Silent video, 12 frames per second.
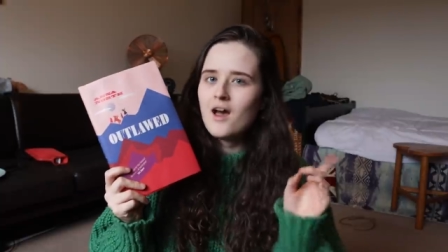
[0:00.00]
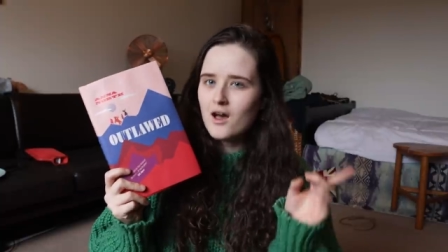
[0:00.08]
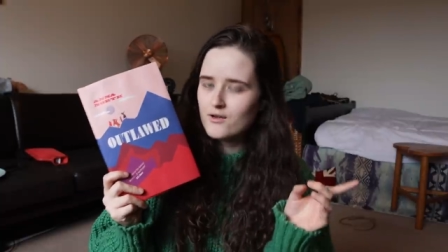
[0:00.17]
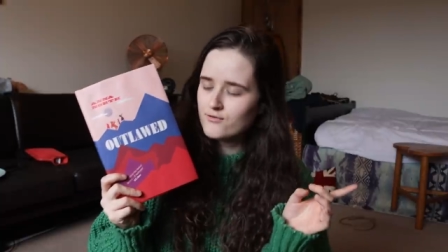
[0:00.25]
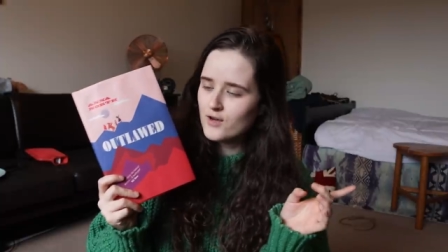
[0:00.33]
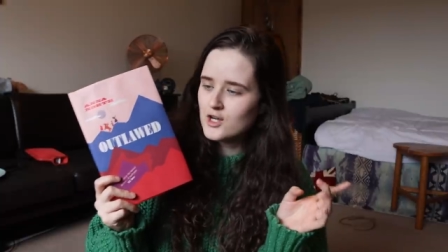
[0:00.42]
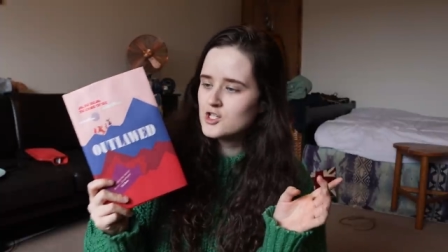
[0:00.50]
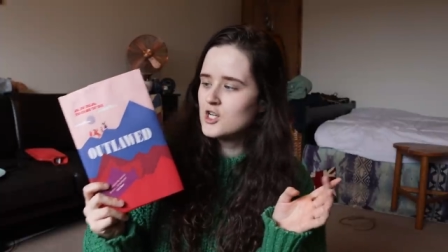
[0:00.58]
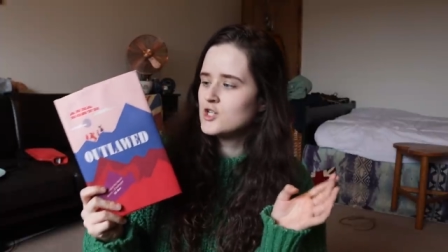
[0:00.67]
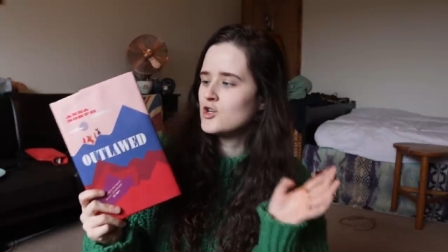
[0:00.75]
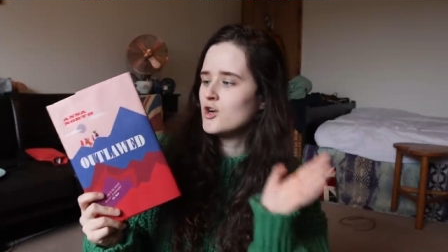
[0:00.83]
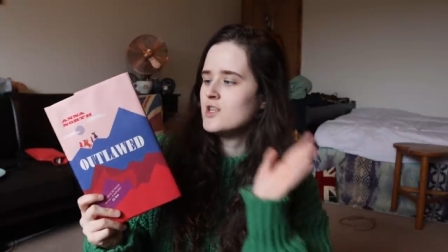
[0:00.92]
At first
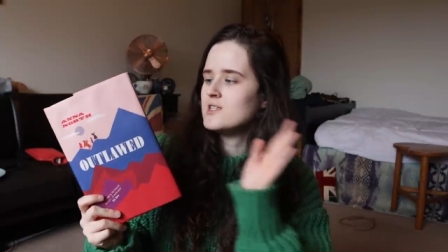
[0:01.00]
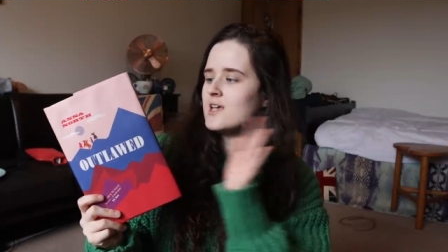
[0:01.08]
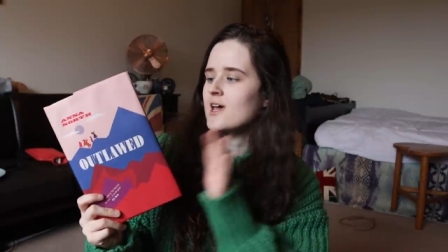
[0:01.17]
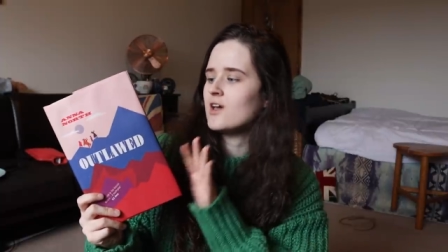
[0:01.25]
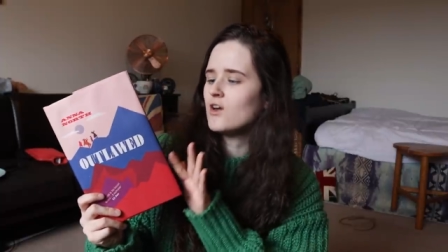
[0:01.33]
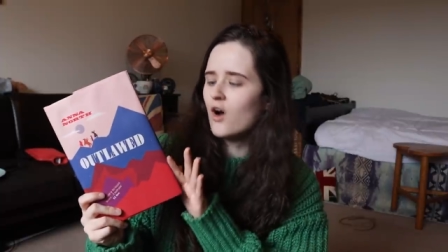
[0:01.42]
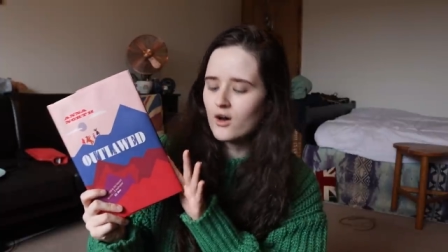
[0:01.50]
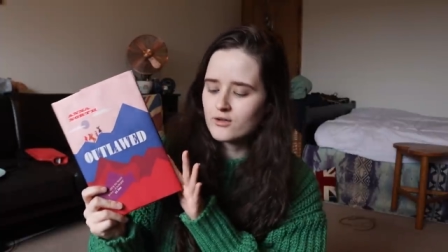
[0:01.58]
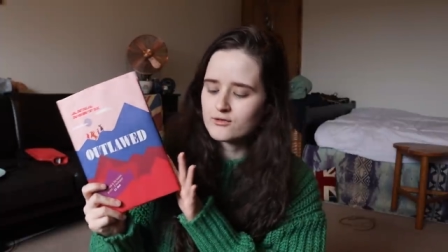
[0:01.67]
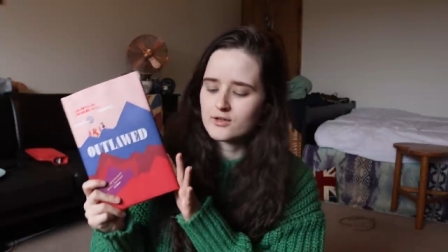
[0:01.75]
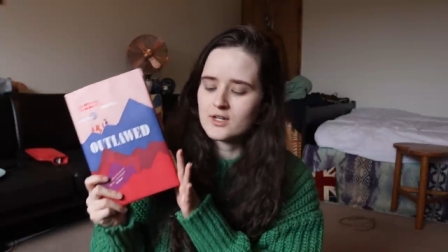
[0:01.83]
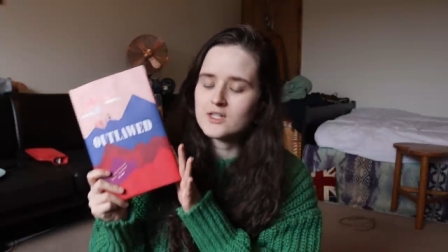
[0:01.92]
she joins a
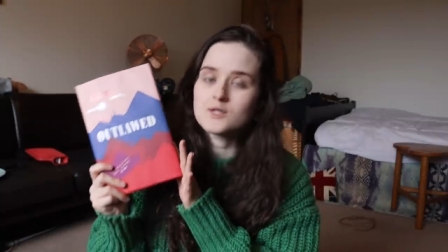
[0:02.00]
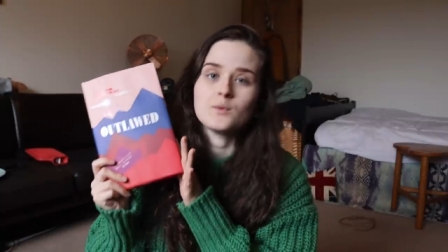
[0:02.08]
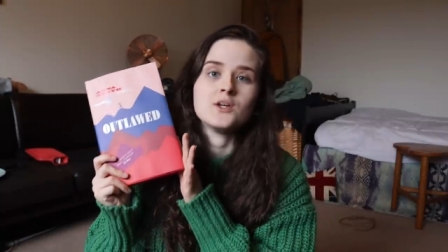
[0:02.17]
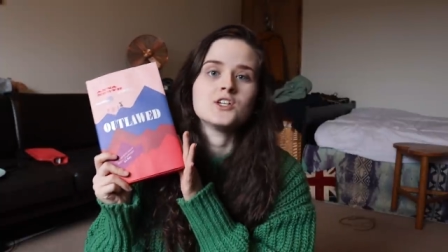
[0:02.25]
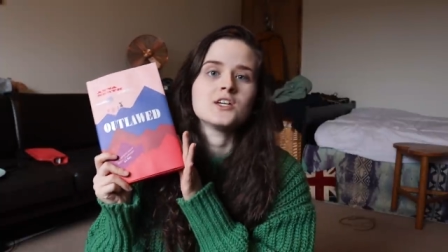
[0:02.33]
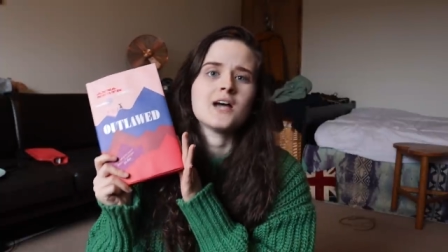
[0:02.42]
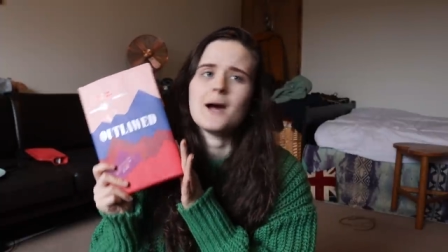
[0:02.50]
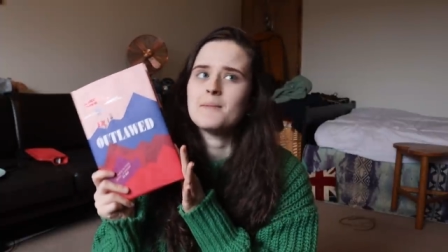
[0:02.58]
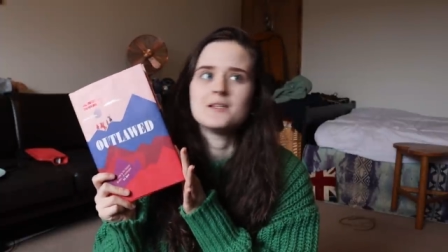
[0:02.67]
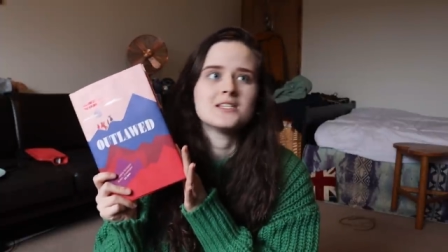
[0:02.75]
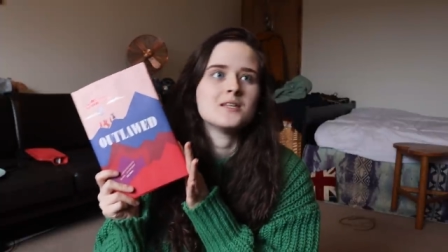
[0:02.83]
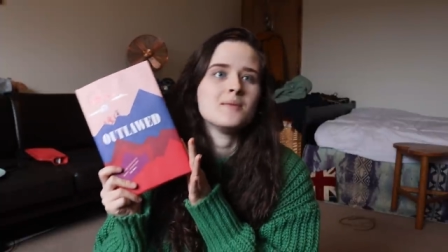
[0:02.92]
convent, which
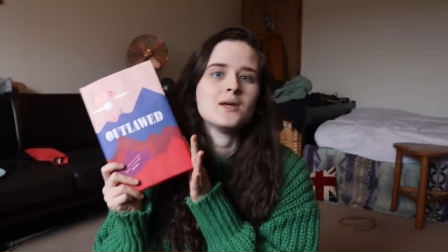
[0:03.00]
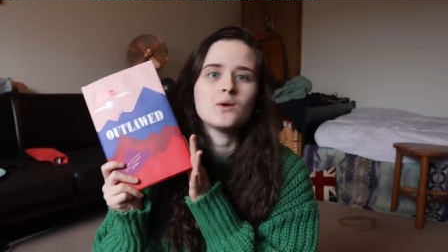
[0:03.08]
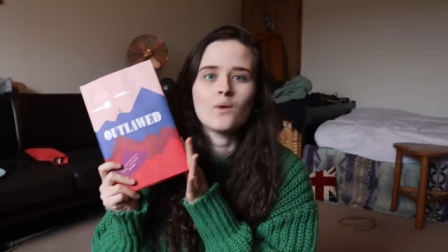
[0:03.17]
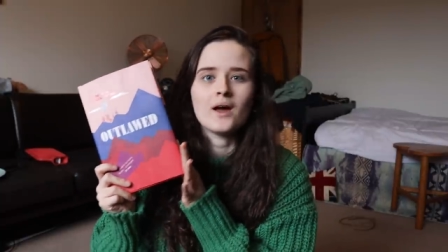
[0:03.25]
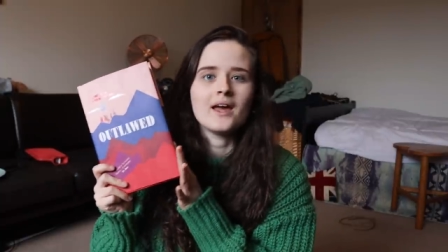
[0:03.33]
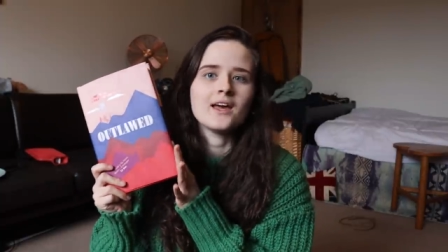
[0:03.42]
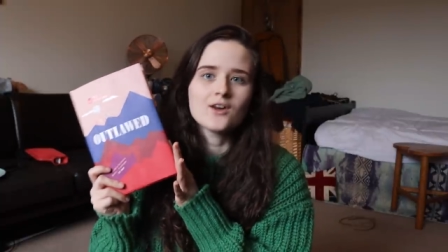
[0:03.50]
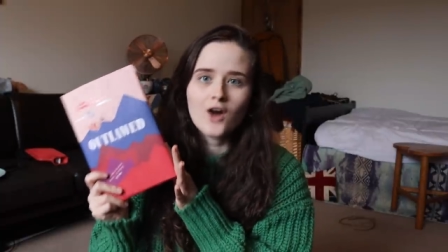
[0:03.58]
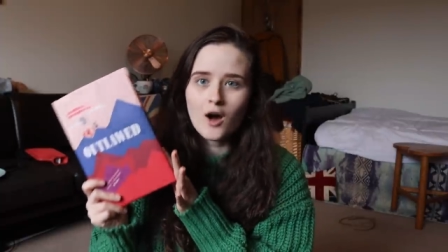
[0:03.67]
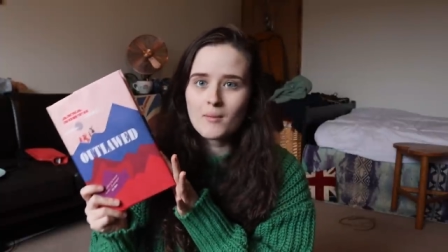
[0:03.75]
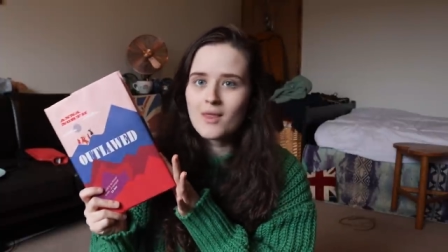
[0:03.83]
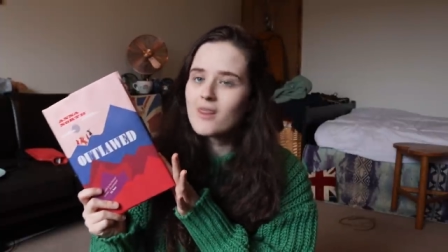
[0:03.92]
happens to be quite a
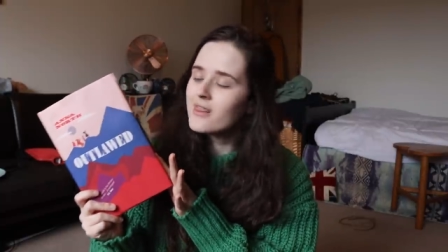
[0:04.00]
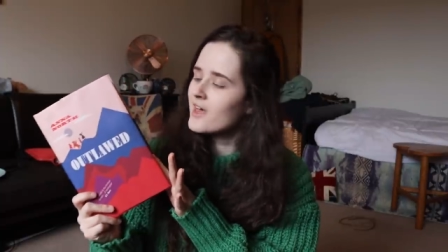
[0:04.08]
common